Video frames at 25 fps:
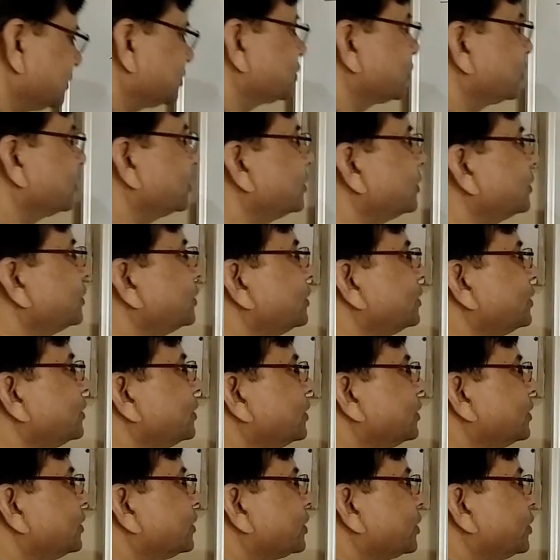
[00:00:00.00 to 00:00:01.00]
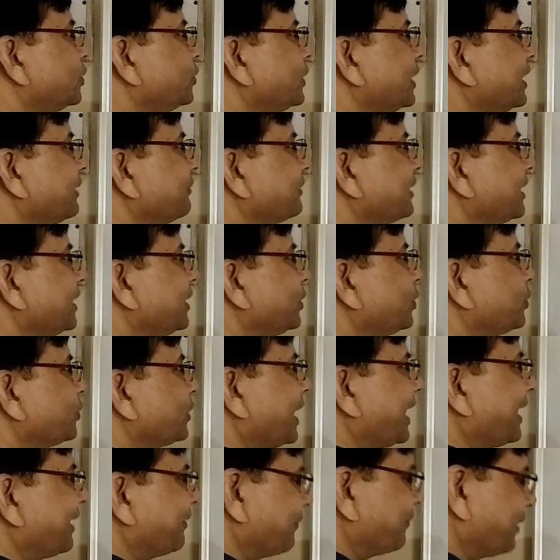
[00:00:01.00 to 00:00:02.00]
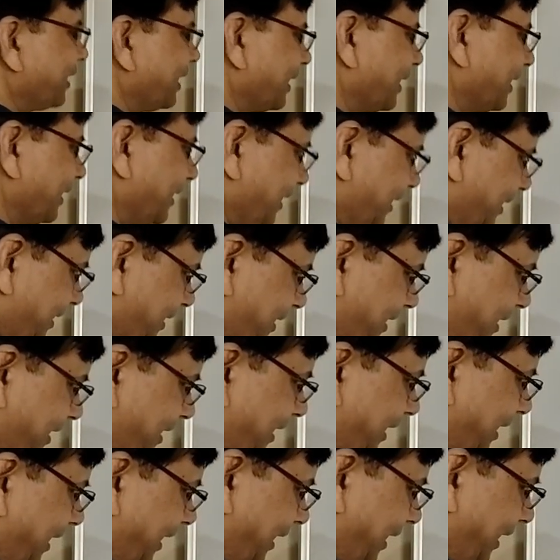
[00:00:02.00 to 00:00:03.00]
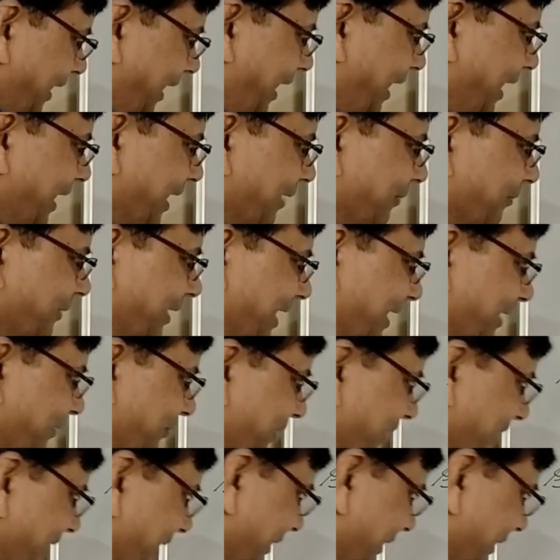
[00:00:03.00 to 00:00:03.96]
So QM into MR, RM can be